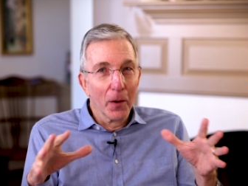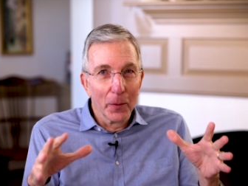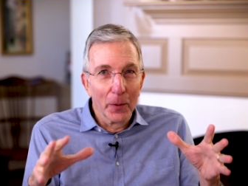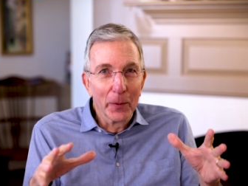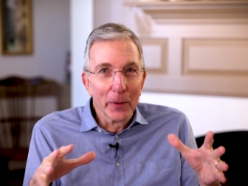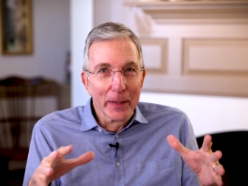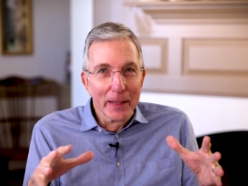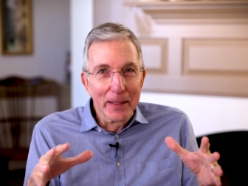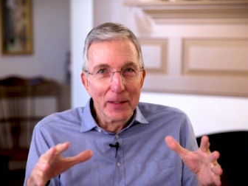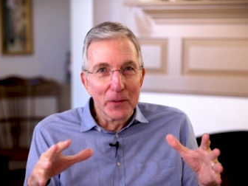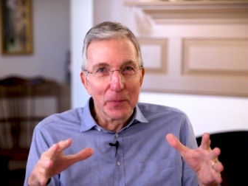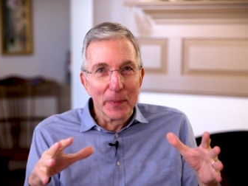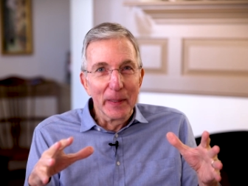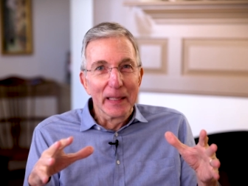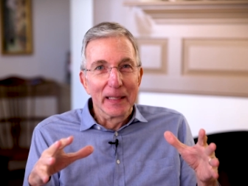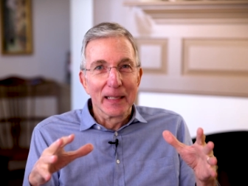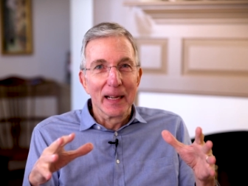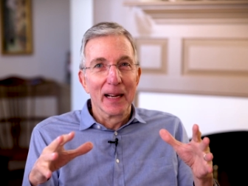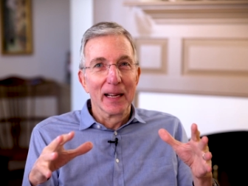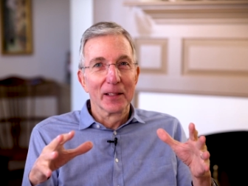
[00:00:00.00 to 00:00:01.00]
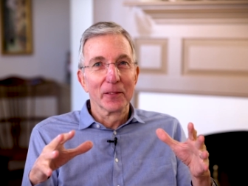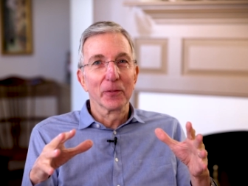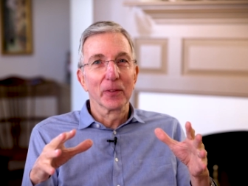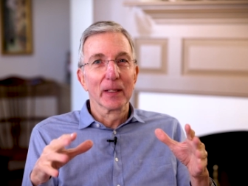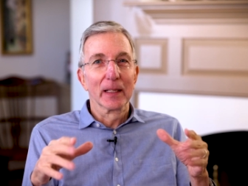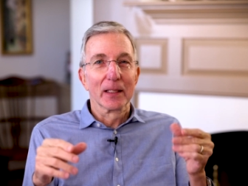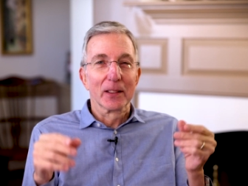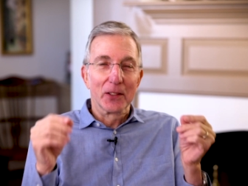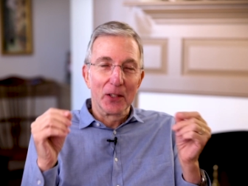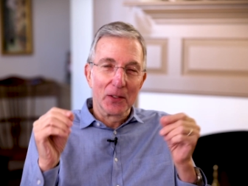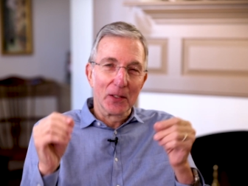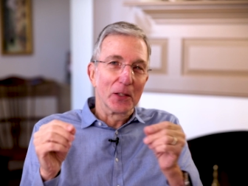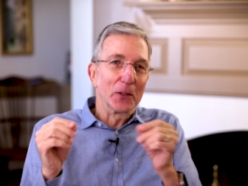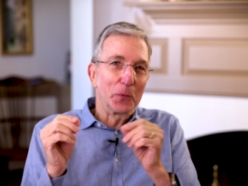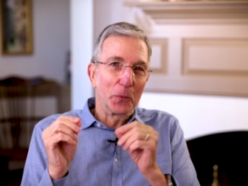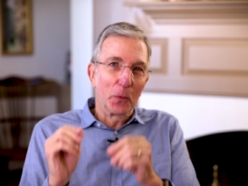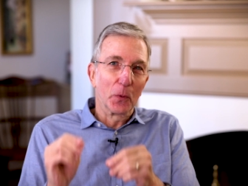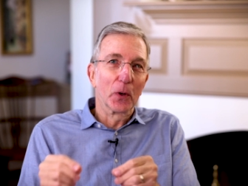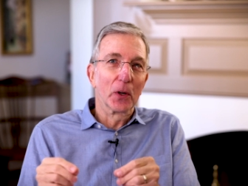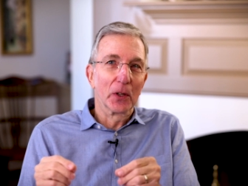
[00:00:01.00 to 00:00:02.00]
always be conflict. So,
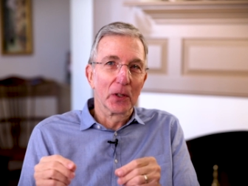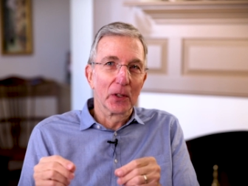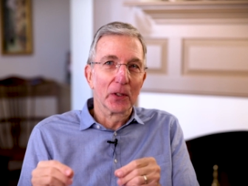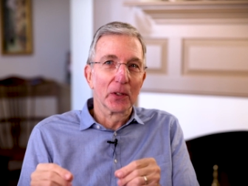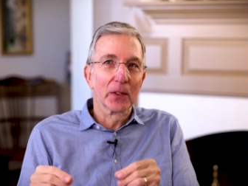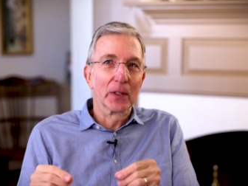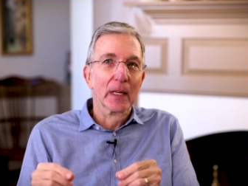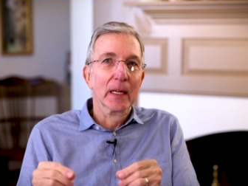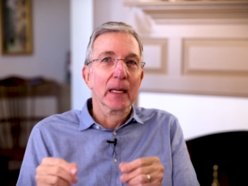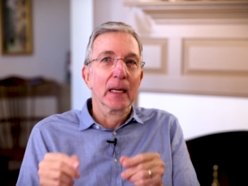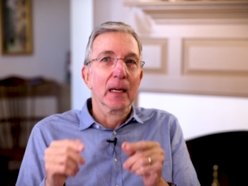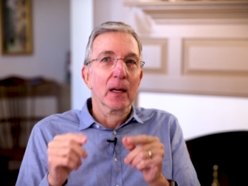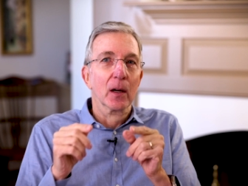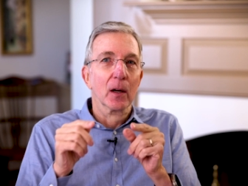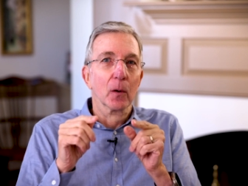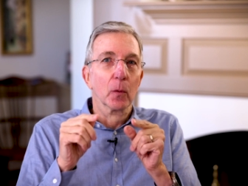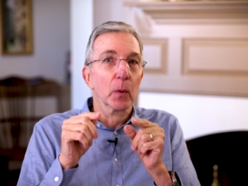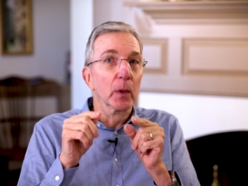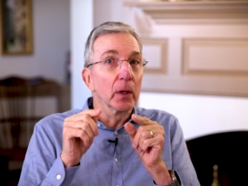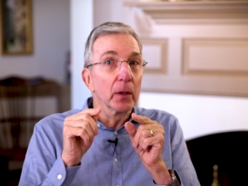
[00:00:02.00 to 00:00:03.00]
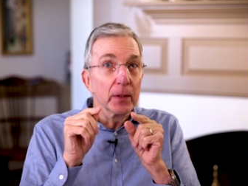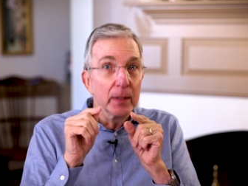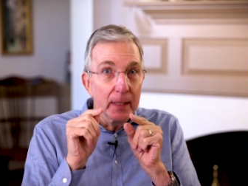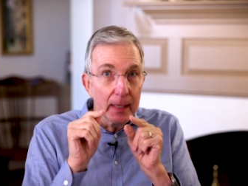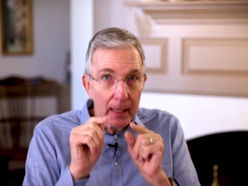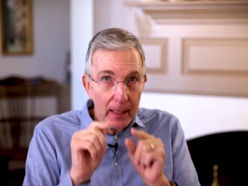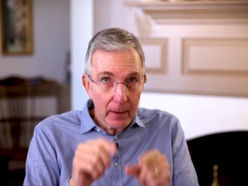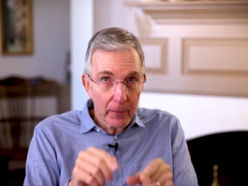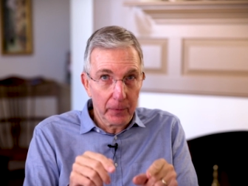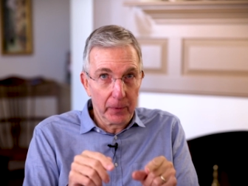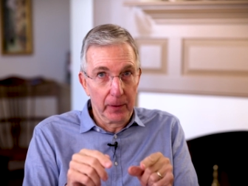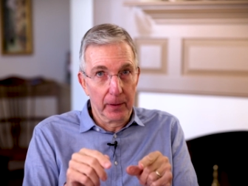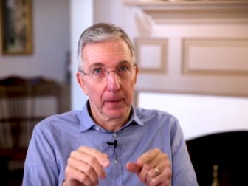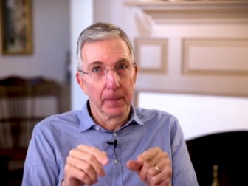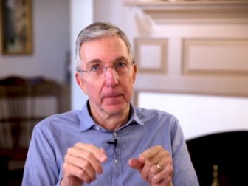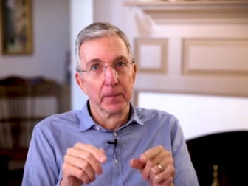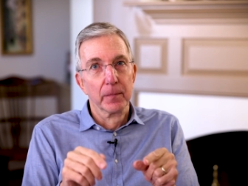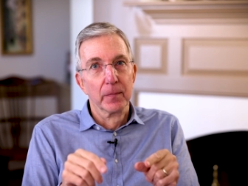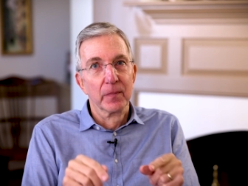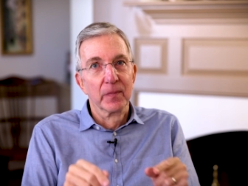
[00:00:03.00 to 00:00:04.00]
this world will
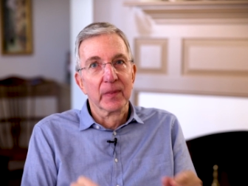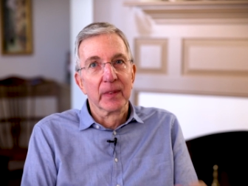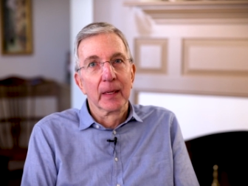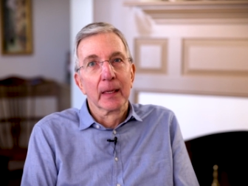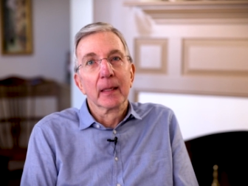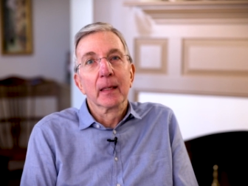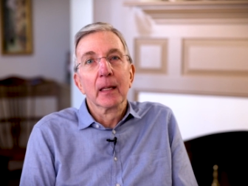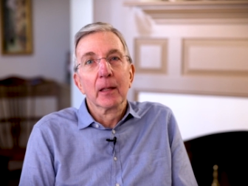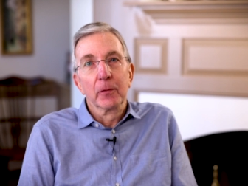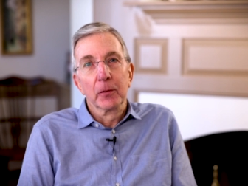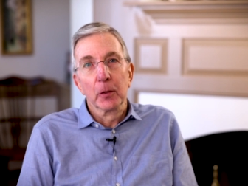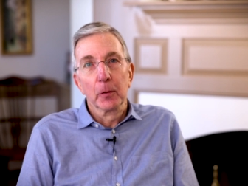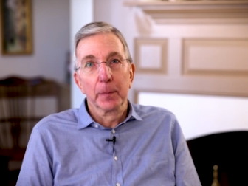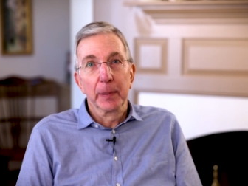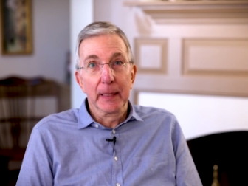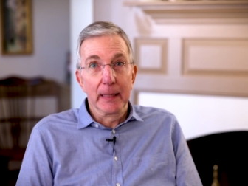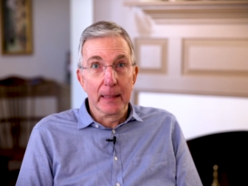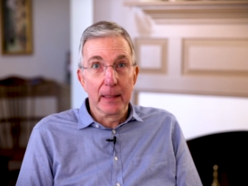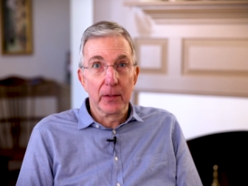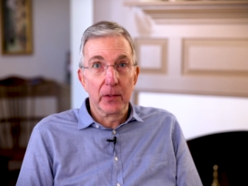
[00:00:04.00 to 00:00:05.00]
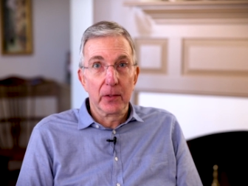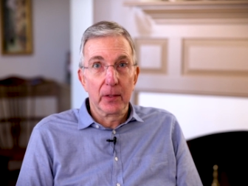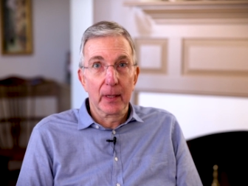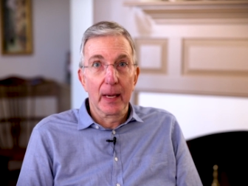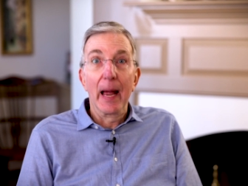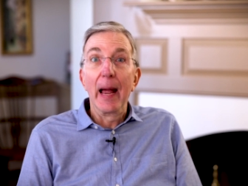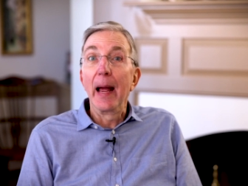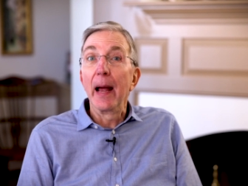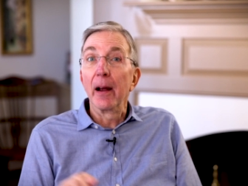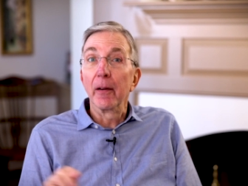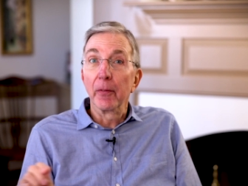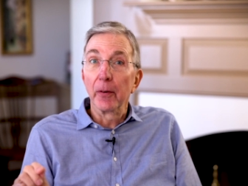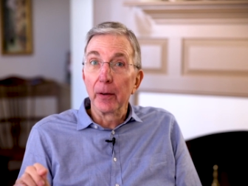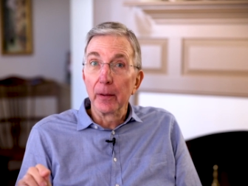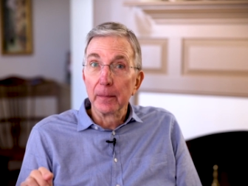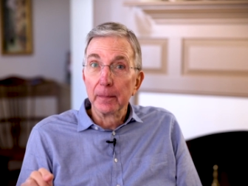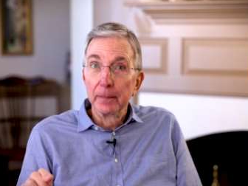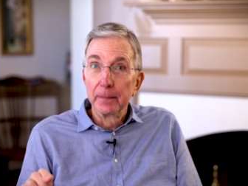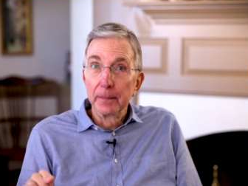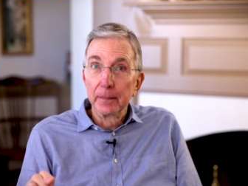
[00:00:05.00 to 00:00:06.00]
never give you peace,
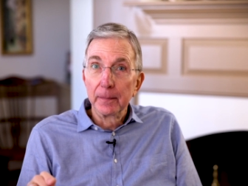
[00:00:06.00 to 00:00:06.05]
ever.